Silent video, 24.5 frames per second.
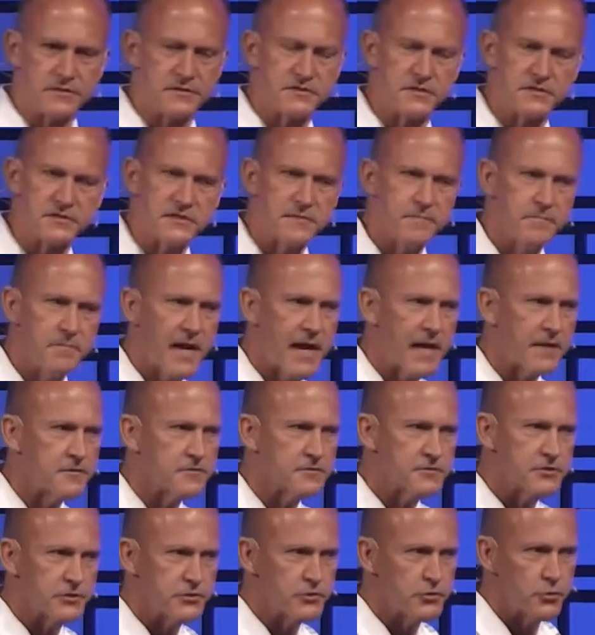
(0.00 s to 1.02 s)
Does it matter
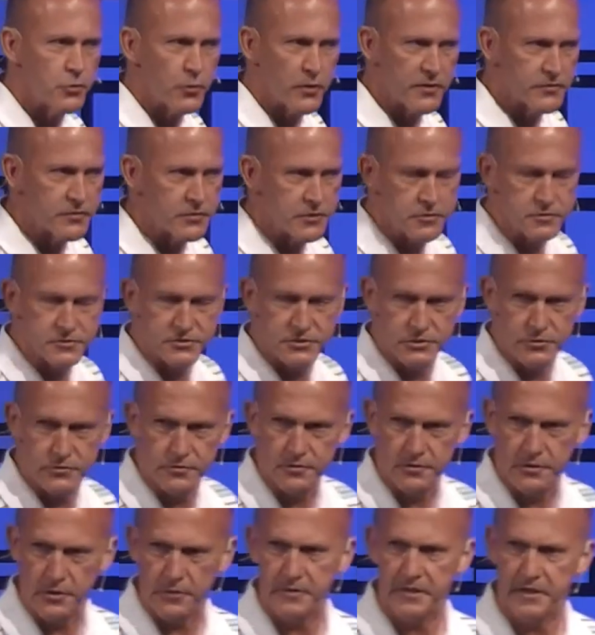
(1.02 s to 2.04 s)
to you whether your children
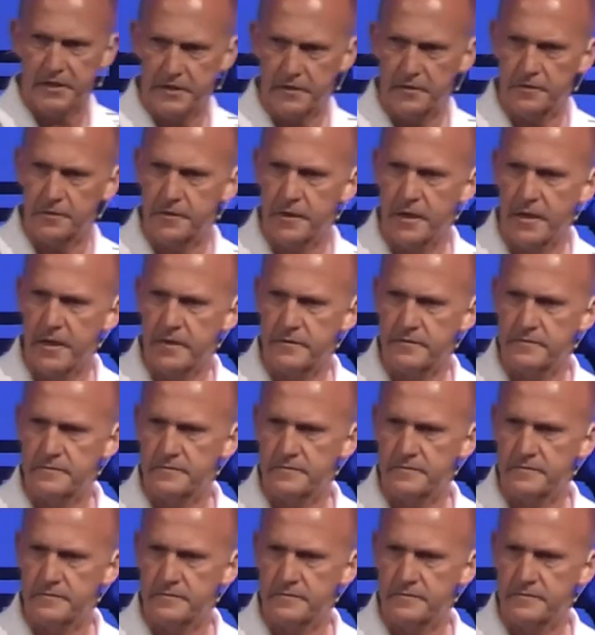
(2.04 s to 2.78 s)
go to hell or not?